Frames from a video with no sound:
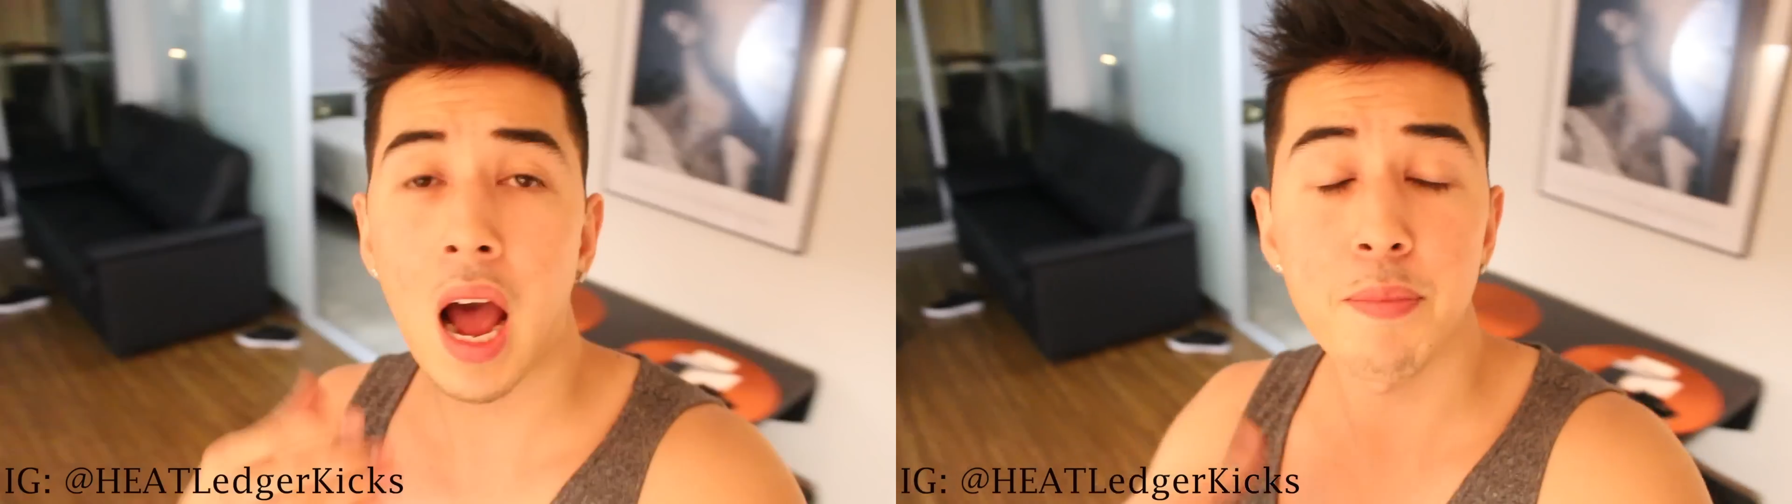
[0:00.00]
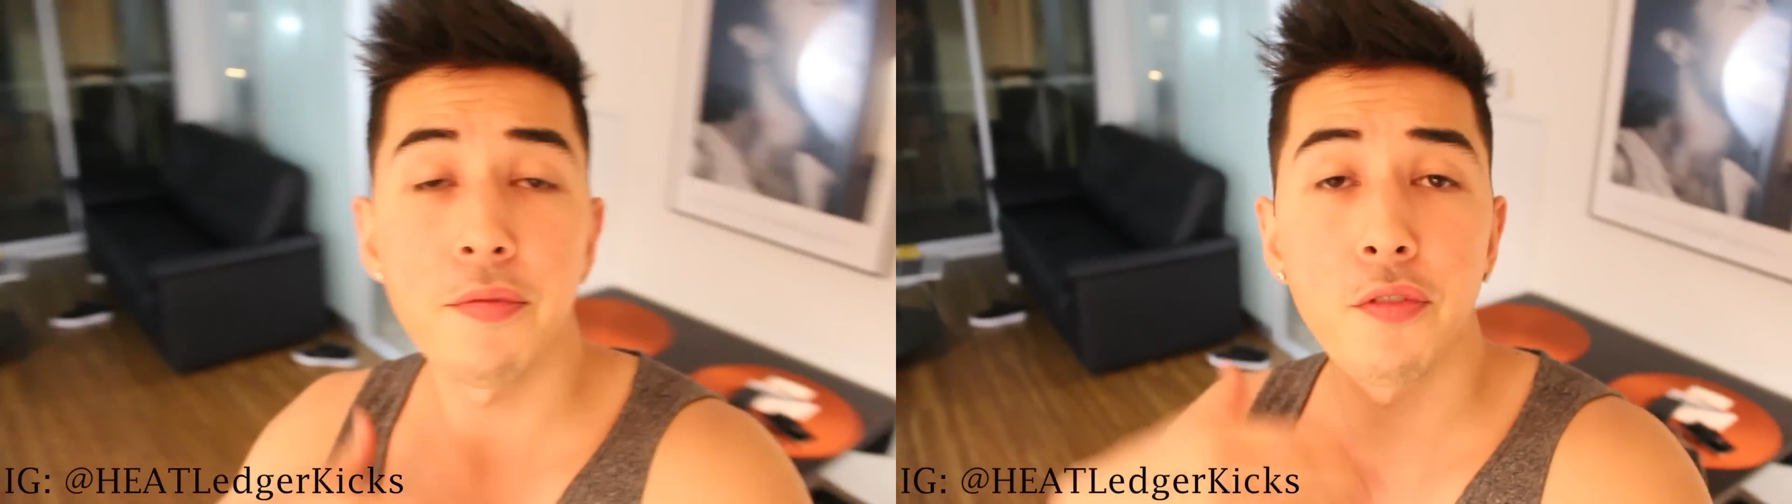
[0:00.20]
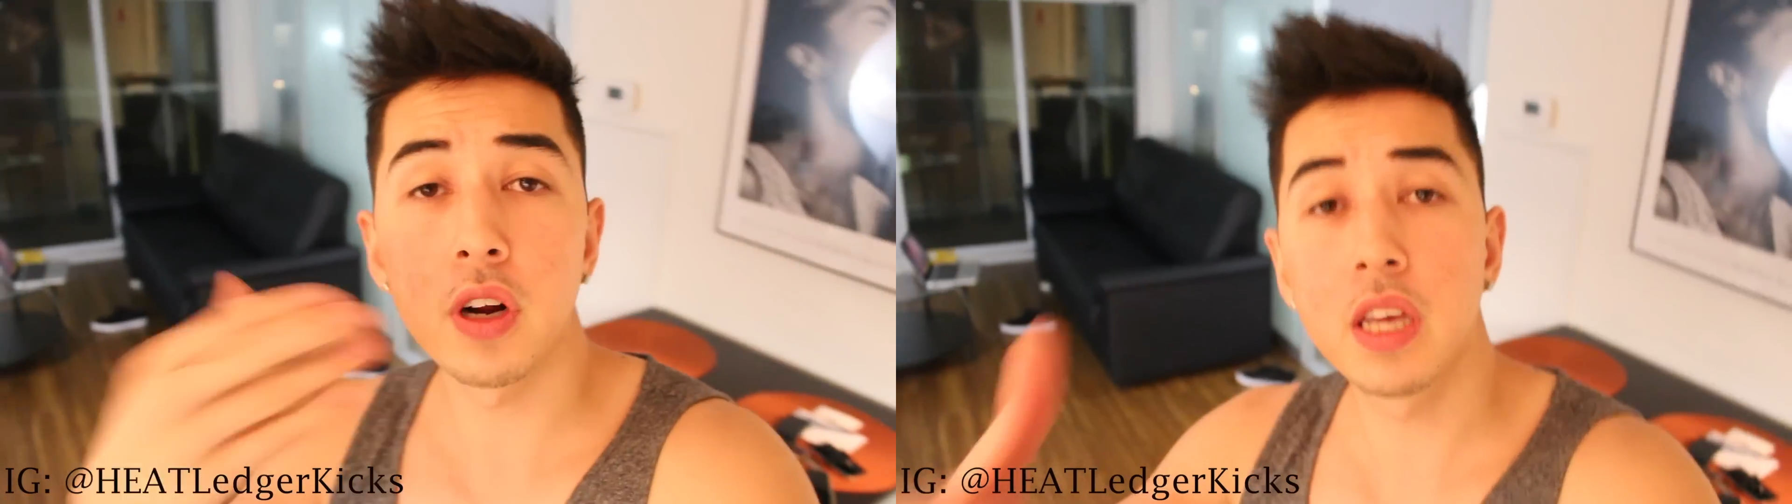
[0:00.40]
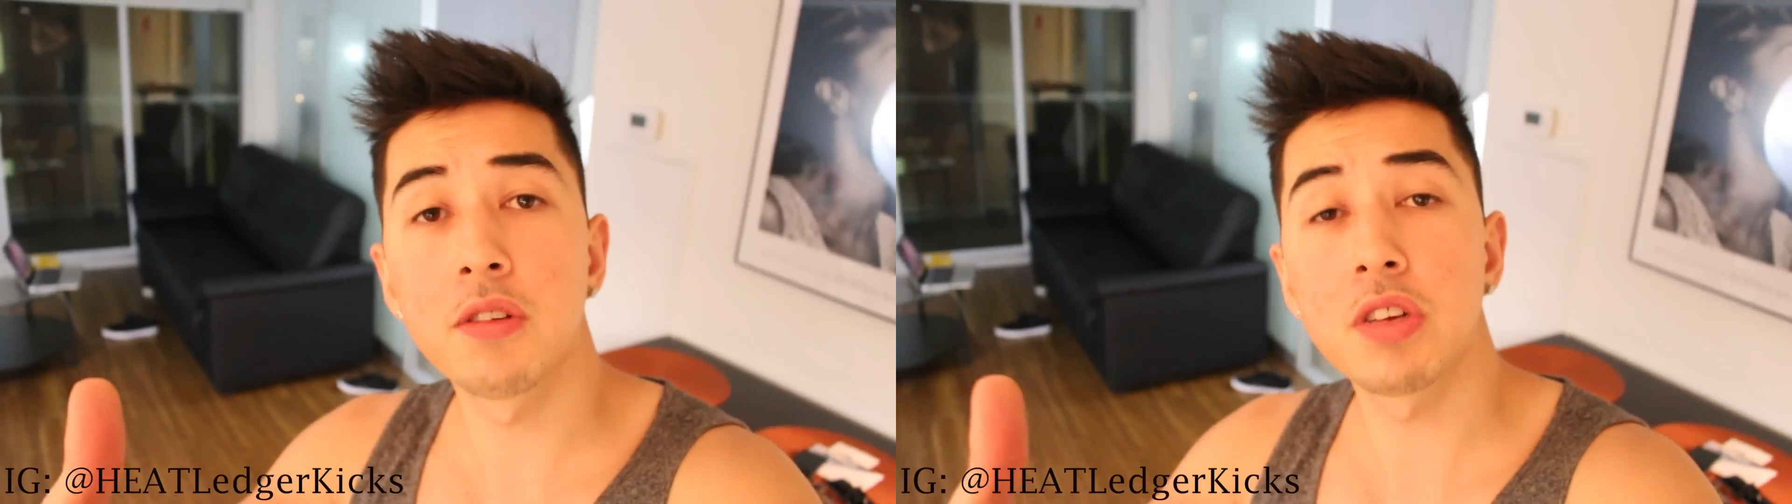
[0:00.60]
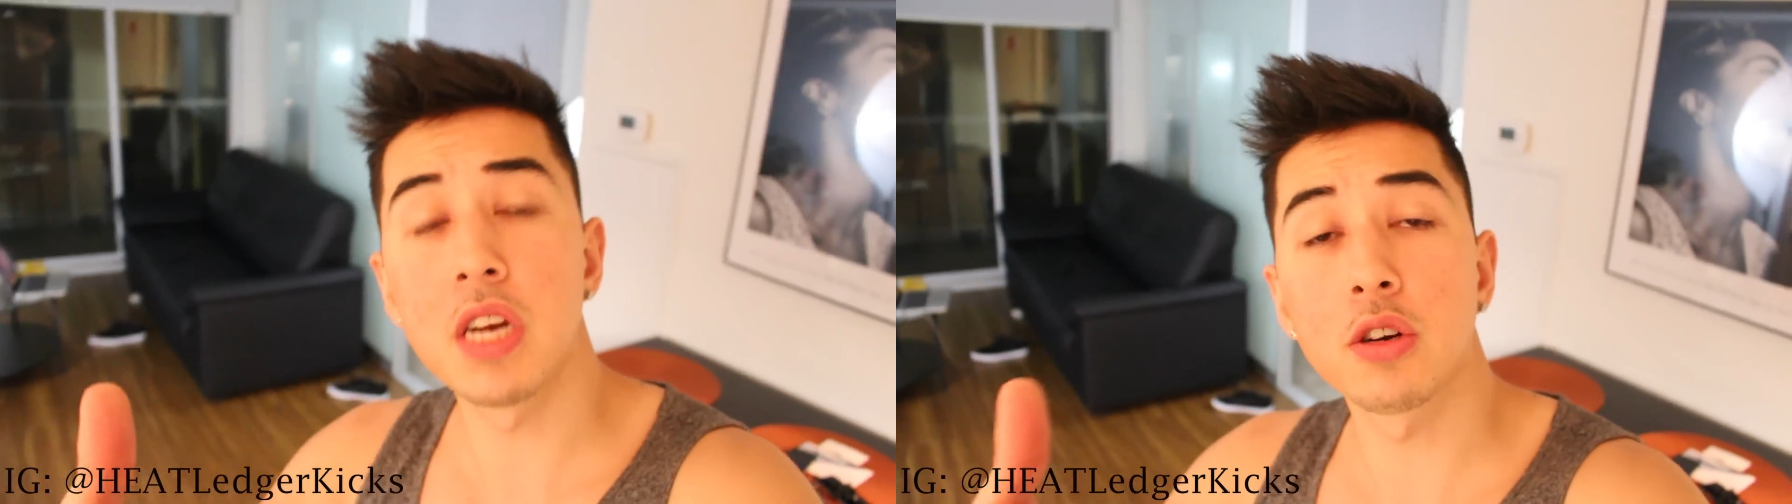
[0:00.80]
I prefer to
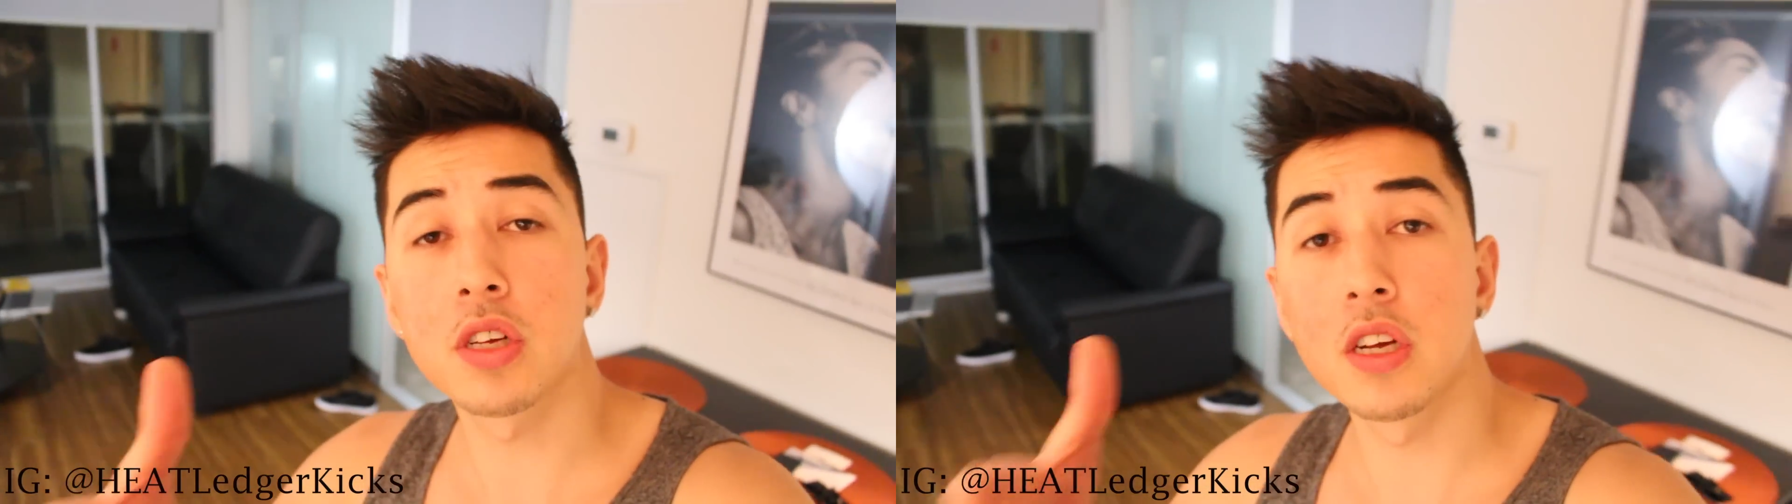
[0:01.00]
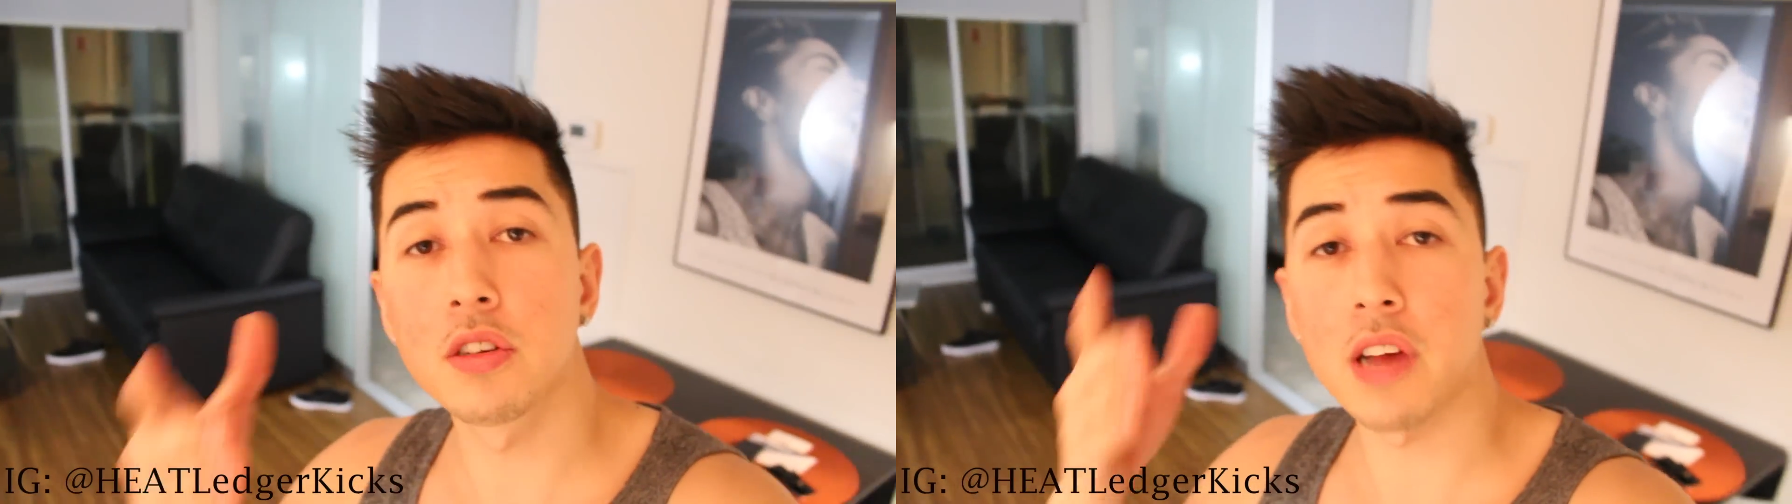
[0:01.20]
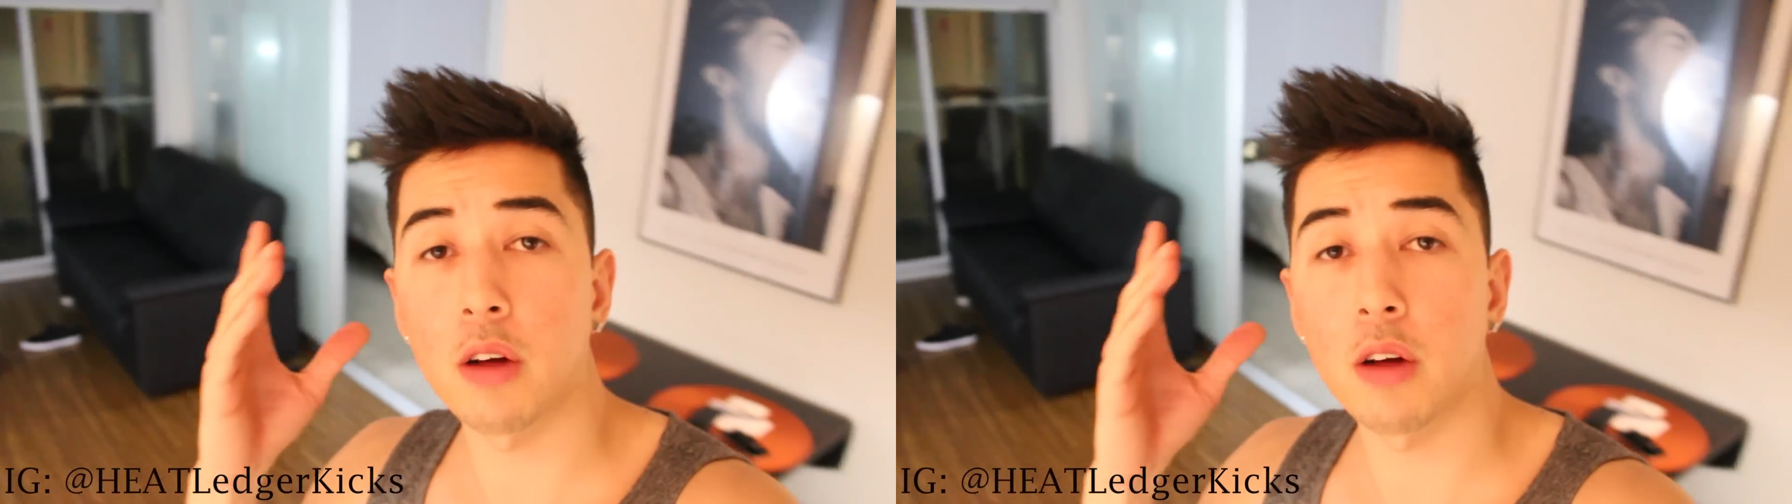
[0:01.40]
give sneaker steals